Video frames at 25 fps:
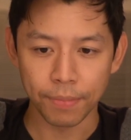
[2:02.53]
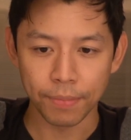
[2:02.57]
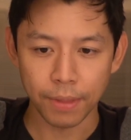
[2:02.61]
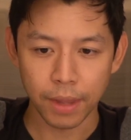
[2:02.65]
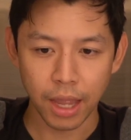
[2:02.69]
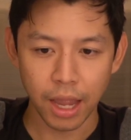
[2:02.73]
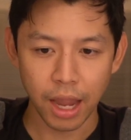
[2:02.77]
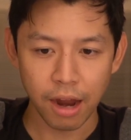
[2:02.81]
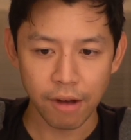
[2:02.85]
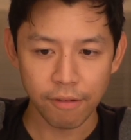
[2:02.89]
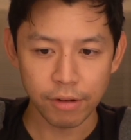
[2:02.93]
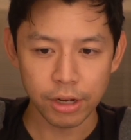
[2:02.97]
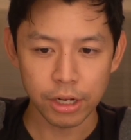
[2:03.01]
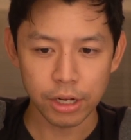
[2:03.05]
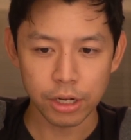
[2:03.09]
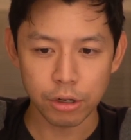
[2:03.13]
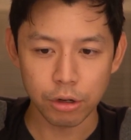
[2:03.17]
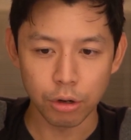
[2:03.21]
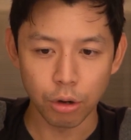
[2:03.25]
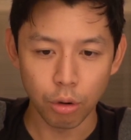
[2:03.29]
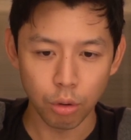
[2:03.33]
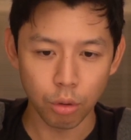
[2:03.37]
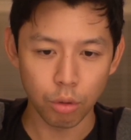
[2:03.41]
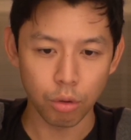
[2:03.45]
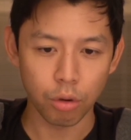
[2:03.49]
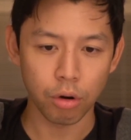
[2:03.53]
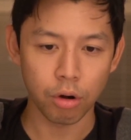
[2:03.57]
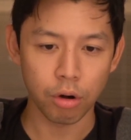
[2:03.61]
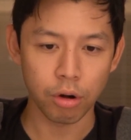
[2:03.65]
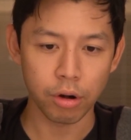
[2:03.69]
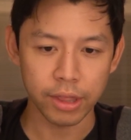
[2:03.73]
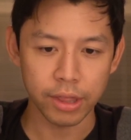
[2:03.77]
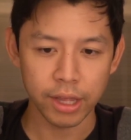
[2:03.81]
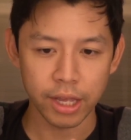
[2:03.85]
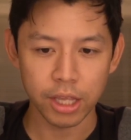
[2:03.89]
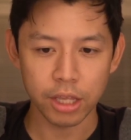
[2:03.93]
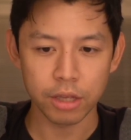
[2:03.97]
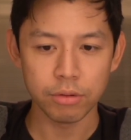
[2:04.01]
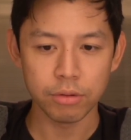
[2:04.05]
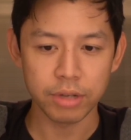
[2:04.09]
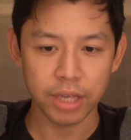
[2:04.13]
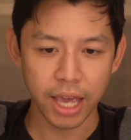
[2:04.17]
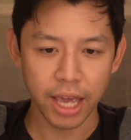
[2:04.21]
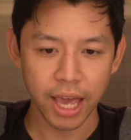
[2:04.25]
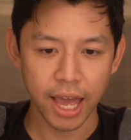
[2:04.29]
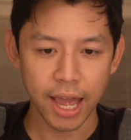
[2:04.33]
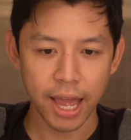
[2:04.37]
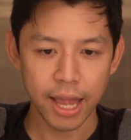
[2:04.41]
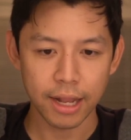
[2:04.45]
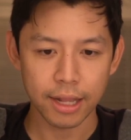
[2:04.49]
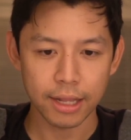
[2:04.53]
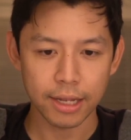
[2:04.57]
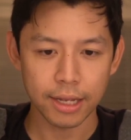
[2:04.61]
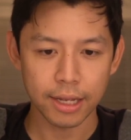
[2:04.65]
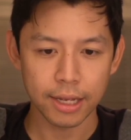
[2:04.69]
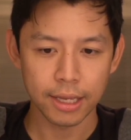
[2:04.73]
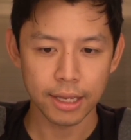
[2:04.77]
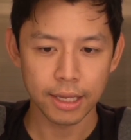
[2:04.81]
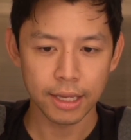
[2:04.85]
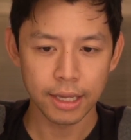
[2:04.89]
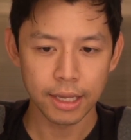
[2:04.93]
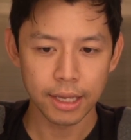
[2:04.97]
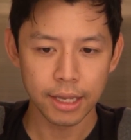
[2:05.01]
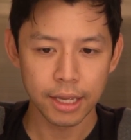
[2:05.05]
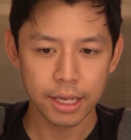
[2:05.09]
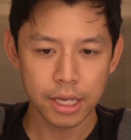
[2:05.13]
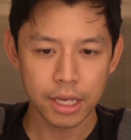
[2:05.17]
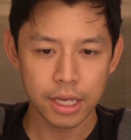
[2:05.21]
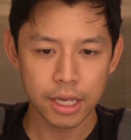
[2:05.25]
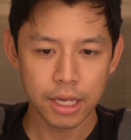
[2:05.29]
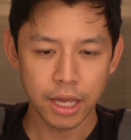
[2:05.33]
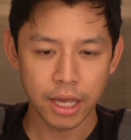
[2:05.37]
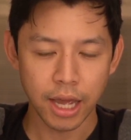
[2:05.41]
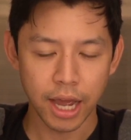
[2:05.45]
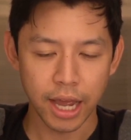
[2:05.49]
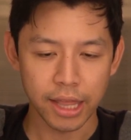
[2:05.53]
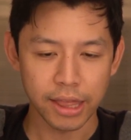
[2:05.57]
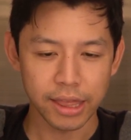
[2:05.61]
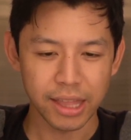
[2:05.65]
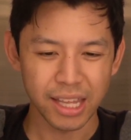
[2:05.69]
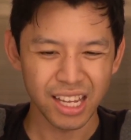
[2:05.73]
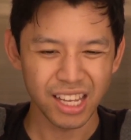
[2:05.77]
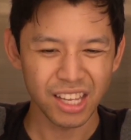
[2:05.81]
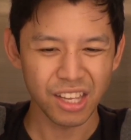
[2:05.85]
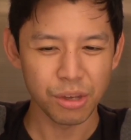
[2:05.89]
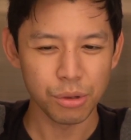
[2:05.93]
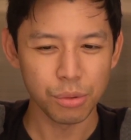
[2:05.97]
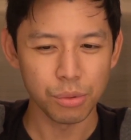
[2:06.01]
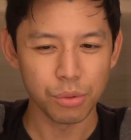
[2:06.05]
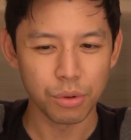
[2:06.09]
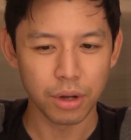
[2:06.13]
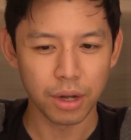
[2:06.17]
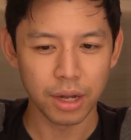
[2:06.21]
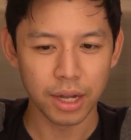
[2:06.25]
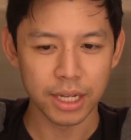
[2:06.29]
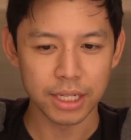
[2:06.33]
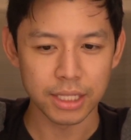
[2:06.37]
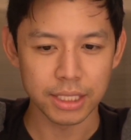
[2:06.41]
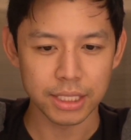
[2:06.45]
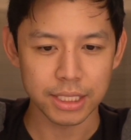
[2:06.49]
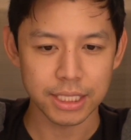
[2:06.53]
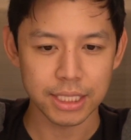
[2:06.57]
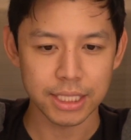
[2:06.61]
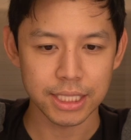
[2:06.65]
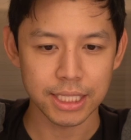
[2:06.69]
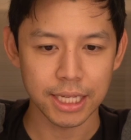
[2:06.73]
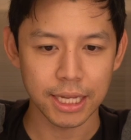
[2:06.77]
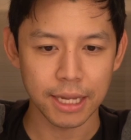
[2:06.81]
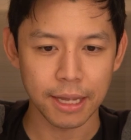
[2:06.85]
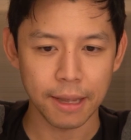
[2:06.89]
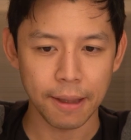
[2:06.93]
every core that you get, I think you want